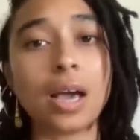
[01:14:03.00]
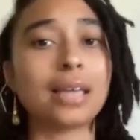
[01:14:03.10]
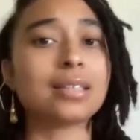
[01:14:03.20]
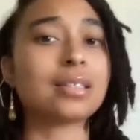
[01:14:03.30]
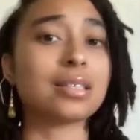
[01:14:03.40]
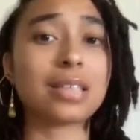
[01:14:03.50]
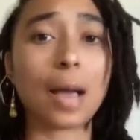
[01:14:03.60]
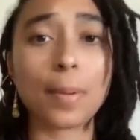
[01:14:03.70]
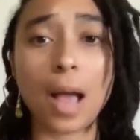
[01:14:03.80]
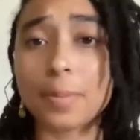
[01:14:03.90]
against the
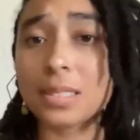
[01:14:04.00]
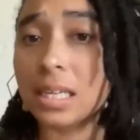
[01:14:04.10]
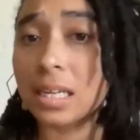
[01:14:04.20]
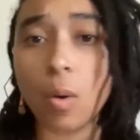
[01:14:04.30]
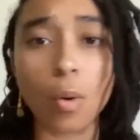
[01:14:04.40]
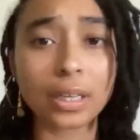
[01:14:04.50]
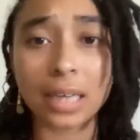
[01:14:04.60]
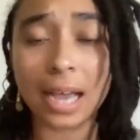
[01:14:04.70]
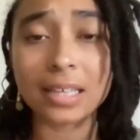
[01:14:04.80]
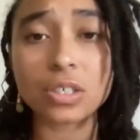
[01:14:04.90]
Stop Cop City
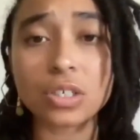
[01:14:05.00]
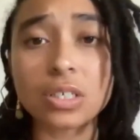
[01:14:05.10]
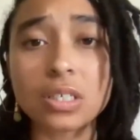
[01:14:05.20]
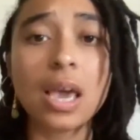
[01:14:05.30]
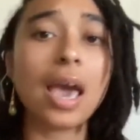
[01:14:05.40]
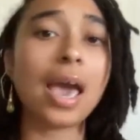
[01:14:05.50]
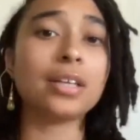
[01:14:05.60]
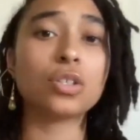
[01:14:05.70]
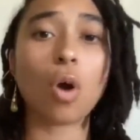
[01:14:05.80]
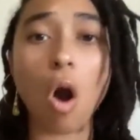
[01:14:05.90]
organizers,
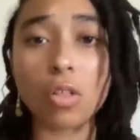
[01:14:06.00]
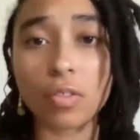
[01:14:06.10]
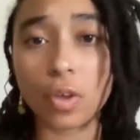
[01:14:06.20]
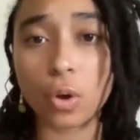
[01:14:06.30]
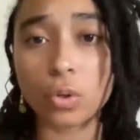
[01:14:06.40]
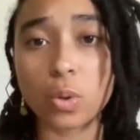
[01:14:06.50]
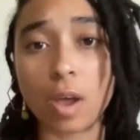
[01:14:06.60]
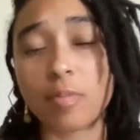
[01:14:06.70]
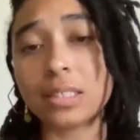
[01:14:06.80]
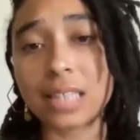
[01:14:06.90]
and to all of those who
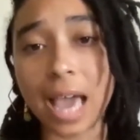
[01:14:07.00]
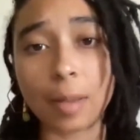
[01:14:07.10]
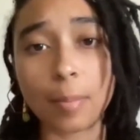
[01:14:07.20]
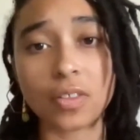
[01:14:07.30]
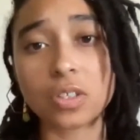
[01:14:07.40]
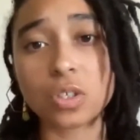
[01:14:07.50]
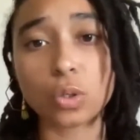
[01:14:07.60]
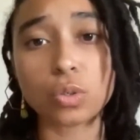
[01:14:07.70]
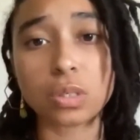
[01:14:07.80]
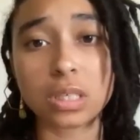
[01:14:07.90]
have been attacked by this
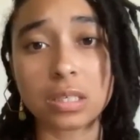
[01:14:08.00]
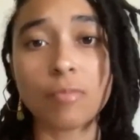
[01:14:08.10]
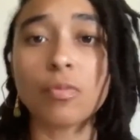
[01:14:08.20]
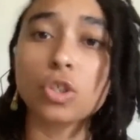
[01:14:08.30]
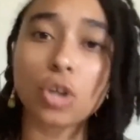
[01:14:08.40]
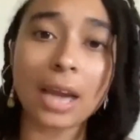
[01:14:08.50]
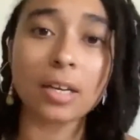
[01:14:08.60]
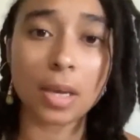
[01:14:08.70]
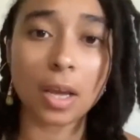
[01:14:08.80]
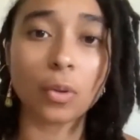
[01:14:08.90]
social system for
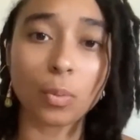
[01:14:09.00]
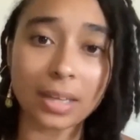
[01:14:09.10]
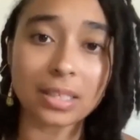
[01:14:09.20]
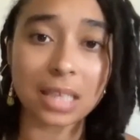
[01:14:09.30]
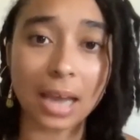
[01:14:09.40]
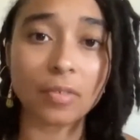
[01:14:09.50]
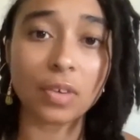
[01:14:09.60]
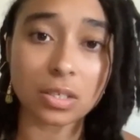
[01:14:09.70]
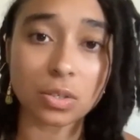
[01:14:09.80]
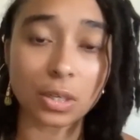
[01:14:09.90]
trying to be on the right side
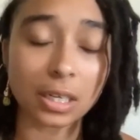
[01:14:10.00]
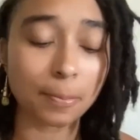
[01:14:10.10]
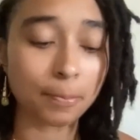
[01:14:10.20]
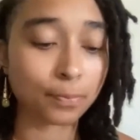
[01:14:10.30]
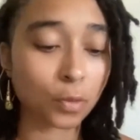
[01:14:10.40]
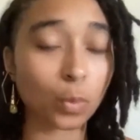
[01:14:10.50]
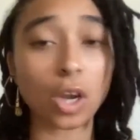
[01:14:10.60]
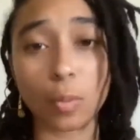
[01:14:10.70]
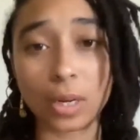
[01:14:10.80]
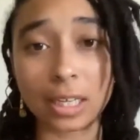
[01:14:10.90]
of history.
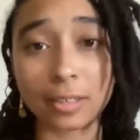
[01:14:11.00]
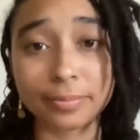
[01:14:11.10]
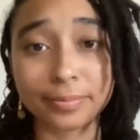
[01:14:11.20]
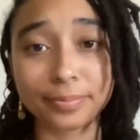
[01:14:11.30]
We are winning.